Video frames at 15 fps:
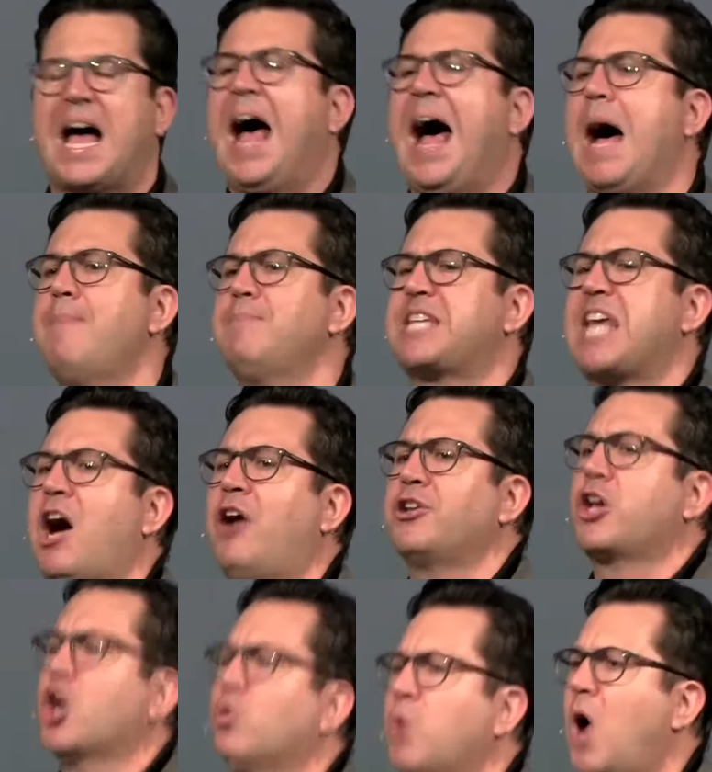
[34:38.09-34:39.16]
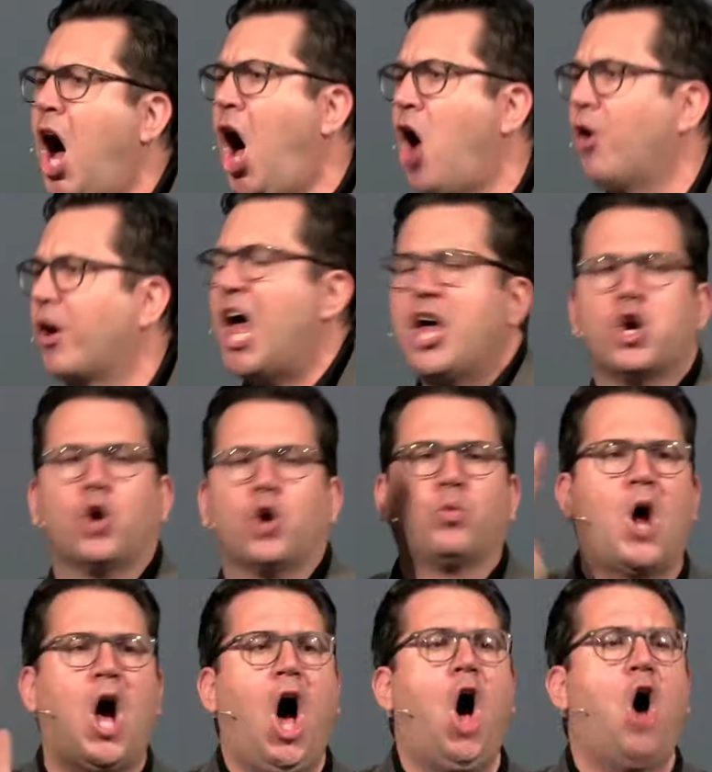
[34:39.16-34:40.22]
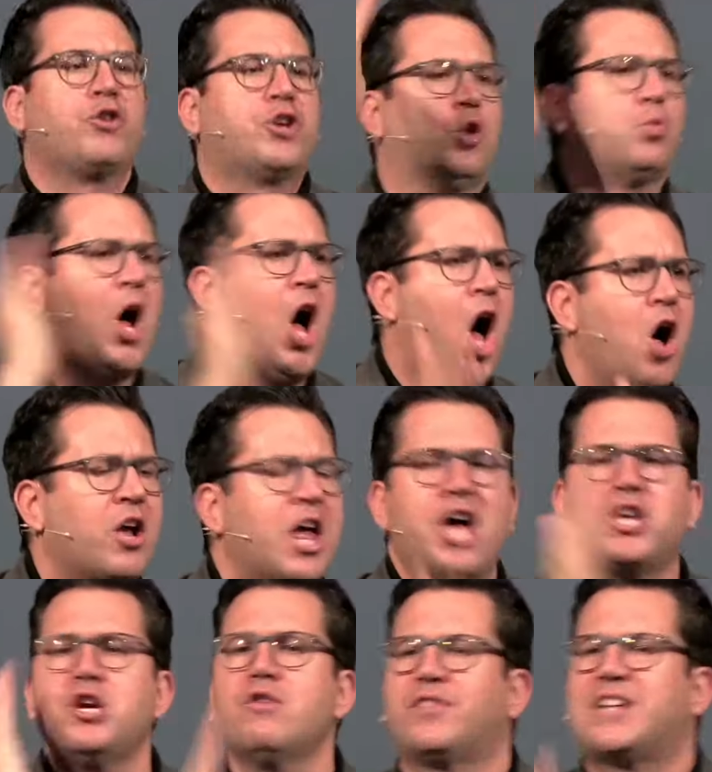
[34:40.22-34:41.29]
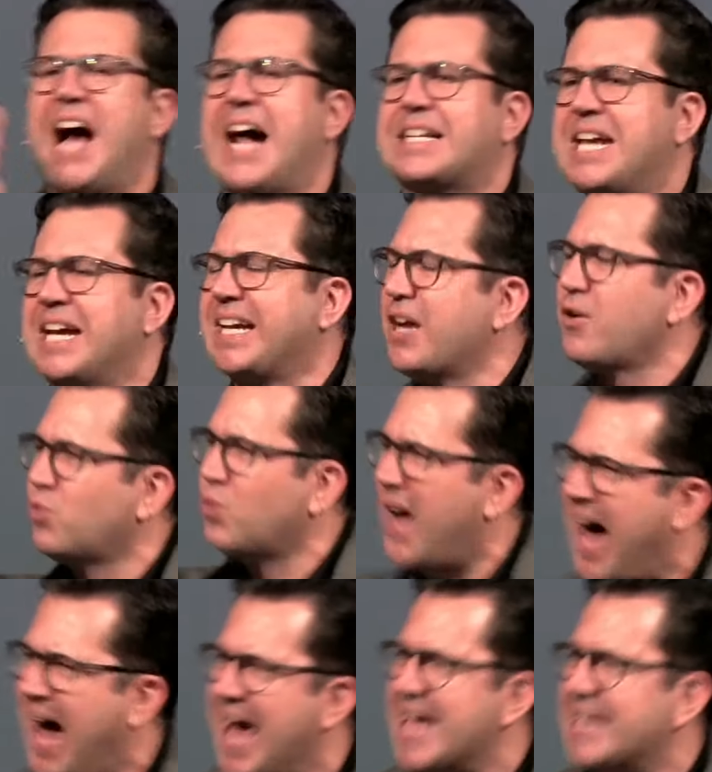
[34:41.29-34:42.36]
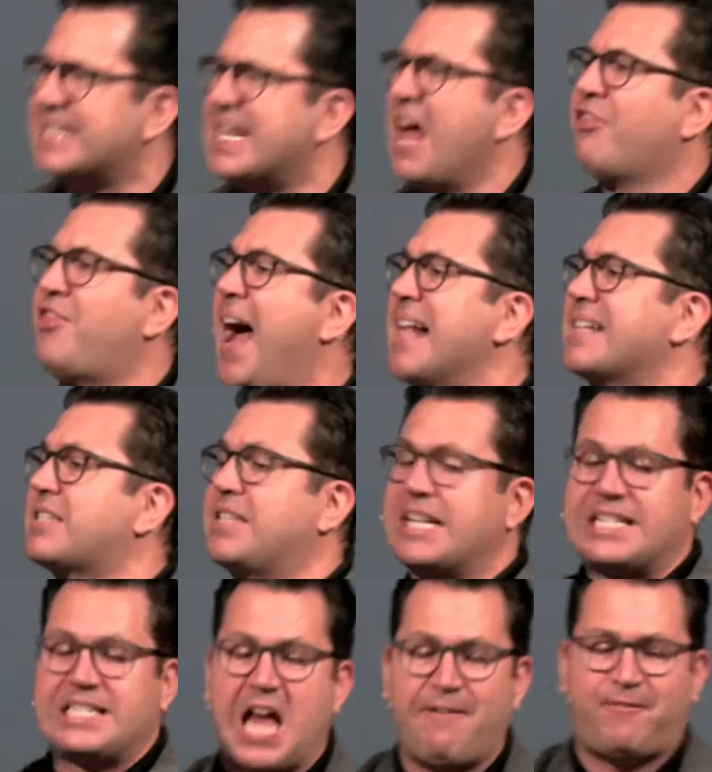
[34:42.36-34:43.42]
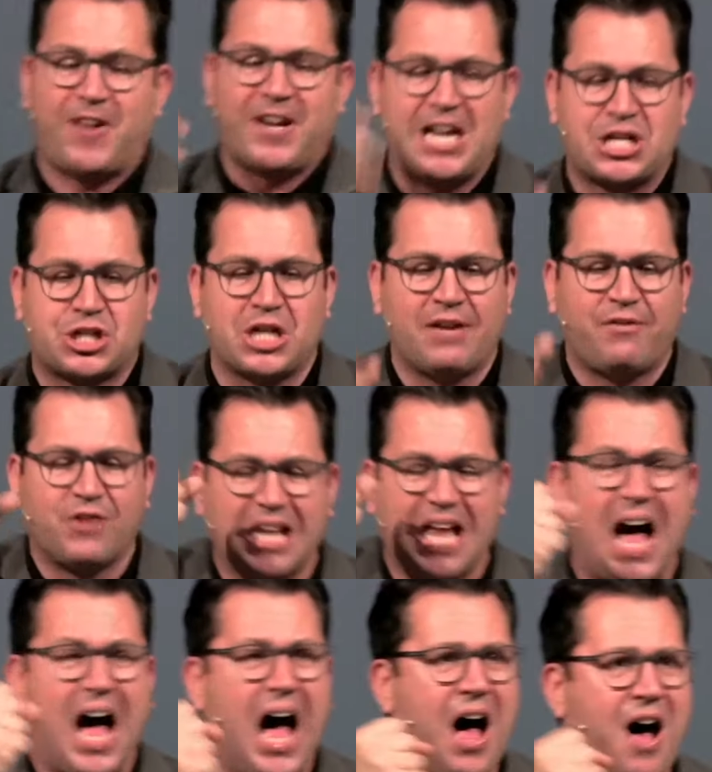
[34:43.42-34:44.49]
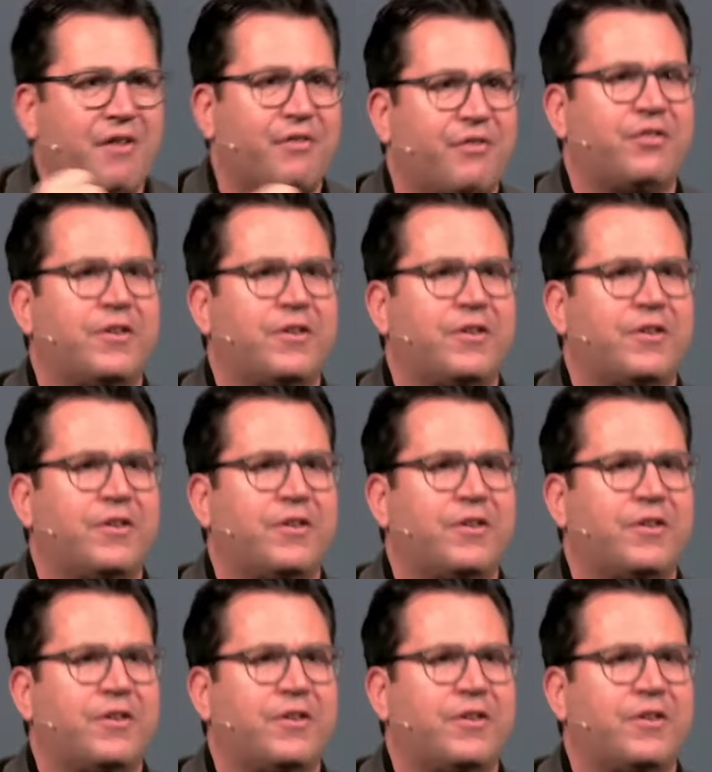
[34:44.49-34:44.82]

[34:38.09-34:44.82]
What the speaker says: I'm telling you, you're wrong. You're wrong. You're wrong. You've got to get right. That's the definition of love.